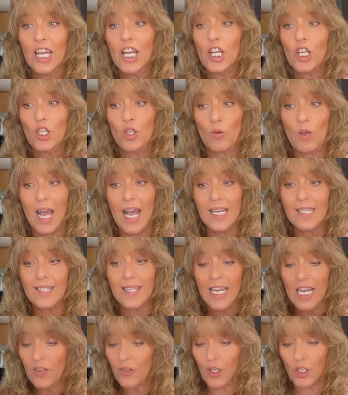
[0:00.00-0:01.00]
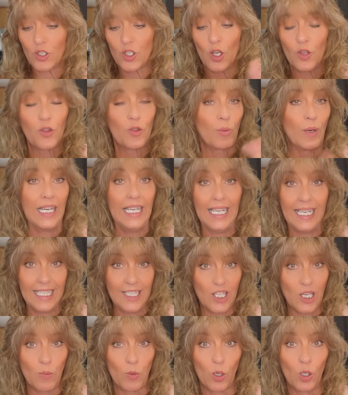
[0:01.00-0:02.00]
You guys, there's 3
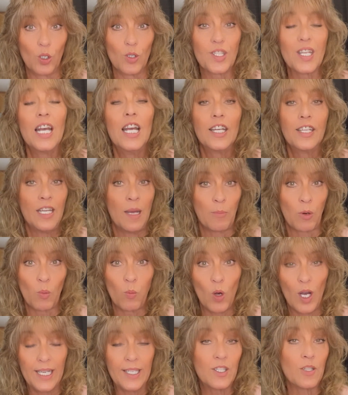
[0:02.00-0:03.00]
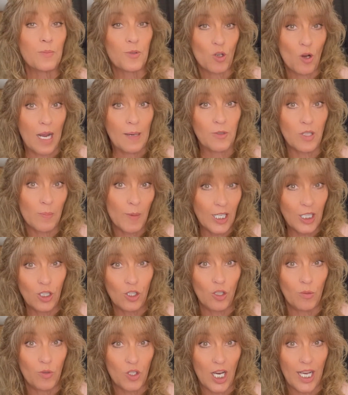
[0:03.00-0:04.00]
easy rules. Number 1, subscribe to my
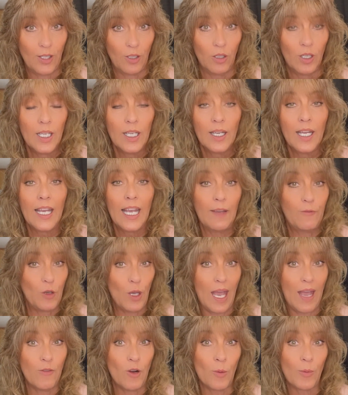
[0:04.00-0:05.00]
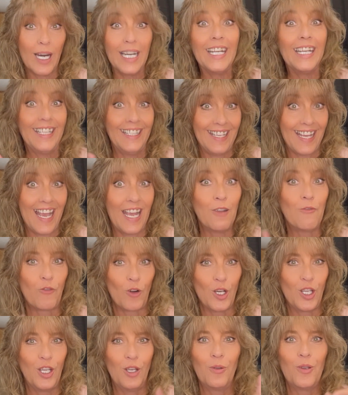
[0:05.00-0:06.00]
YouTube channel. If you have already, yay for
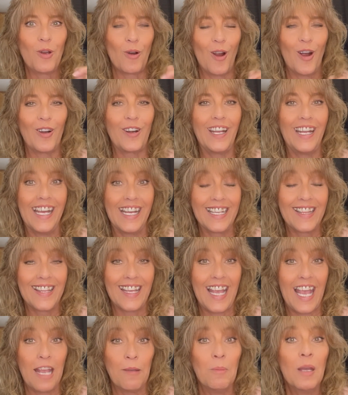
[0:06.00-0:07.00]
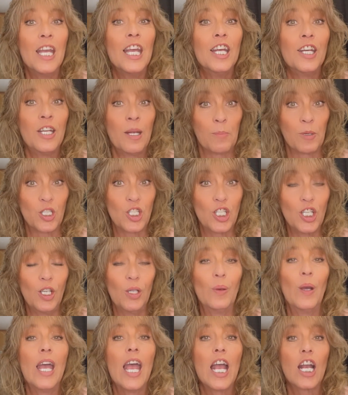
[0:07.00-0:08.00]
you, you're already ahead of the game. Number
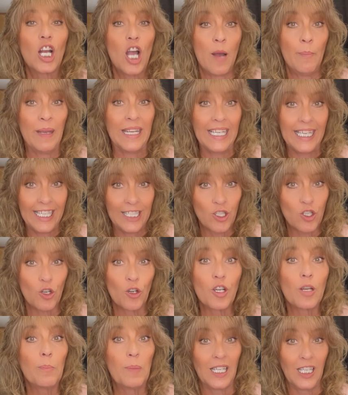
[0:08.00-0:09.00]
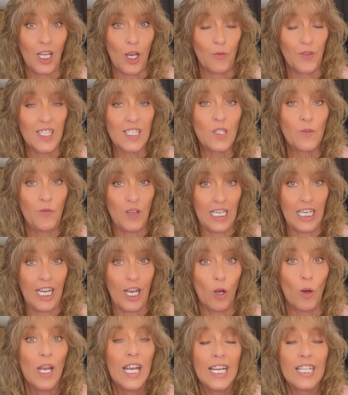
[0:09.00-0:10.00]
2, comment entered below this
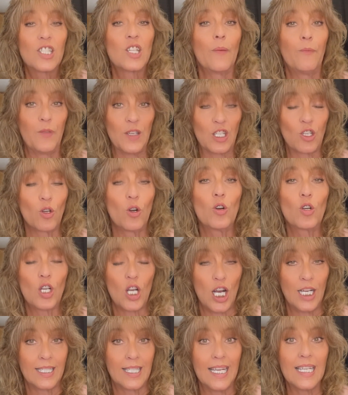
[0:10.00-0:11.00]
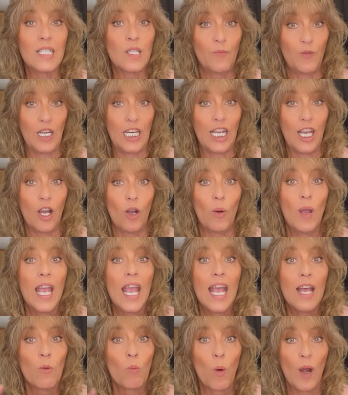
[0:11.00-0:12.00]
video. It's an official contest video
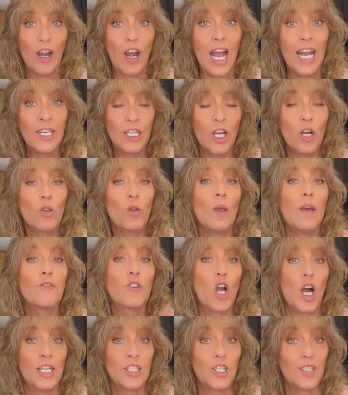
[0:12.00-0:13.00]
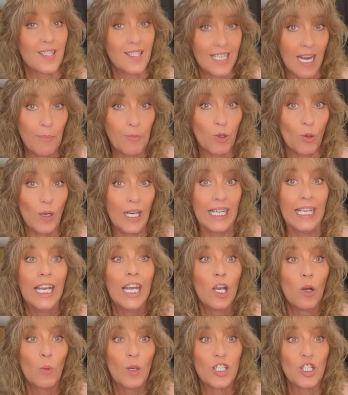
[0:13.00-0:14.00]
where I know you have gone to step 3,
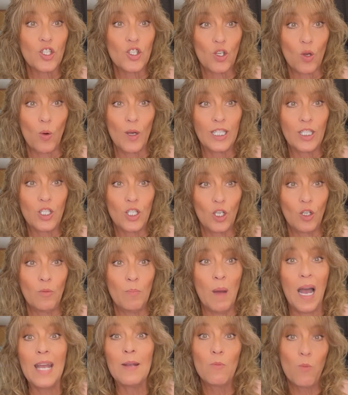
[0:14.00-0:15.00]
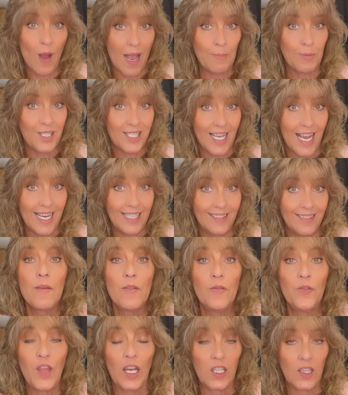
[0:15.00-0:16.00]
which is going to my website.
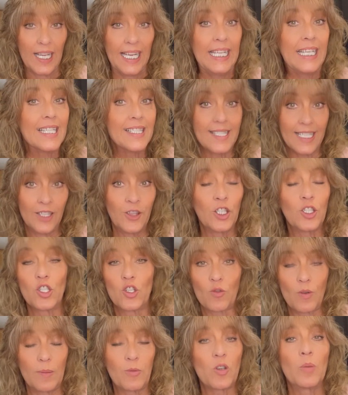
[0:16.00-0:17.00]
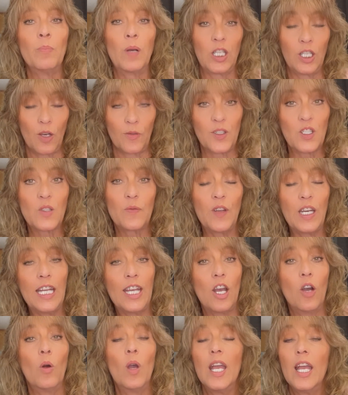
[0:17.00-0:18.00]
The link is in the description below this
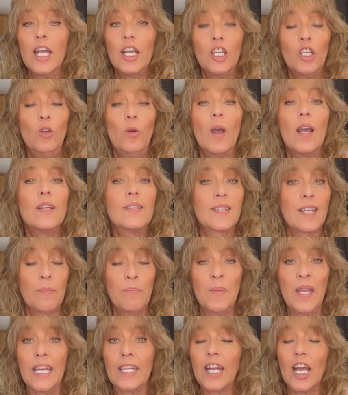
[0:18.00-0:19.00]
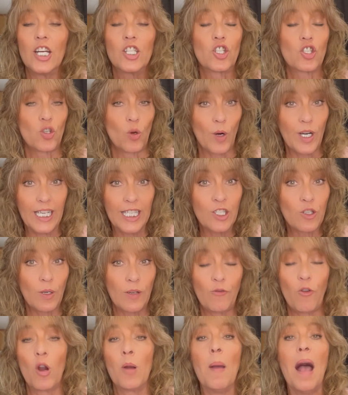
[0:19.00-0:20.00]
video. You submit a short entry
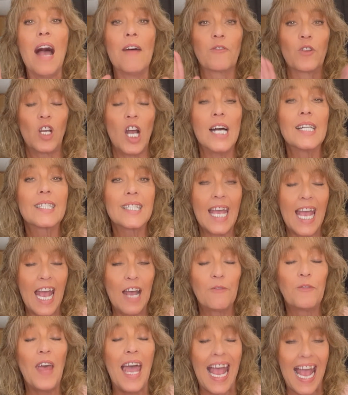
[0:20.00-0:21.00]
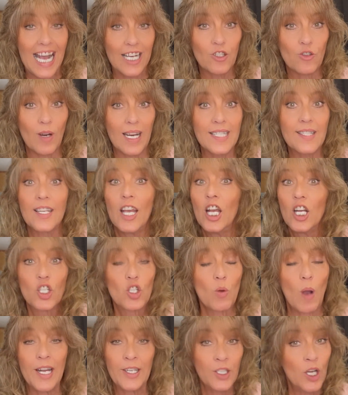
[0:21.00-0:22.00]
form. I've got to have the address
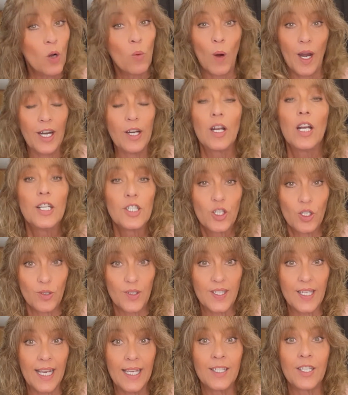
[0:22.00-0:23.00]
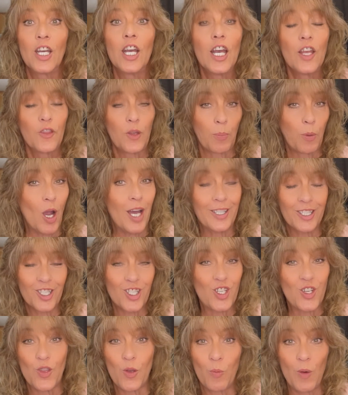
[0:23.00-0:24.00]
so I know where to send the products
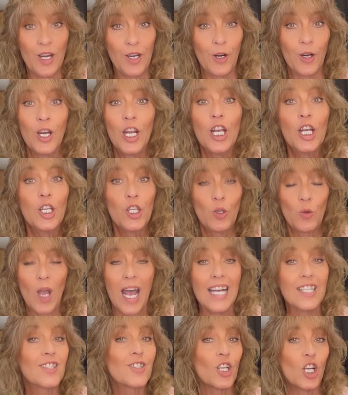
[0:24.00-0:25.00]
to the winner. You guys, the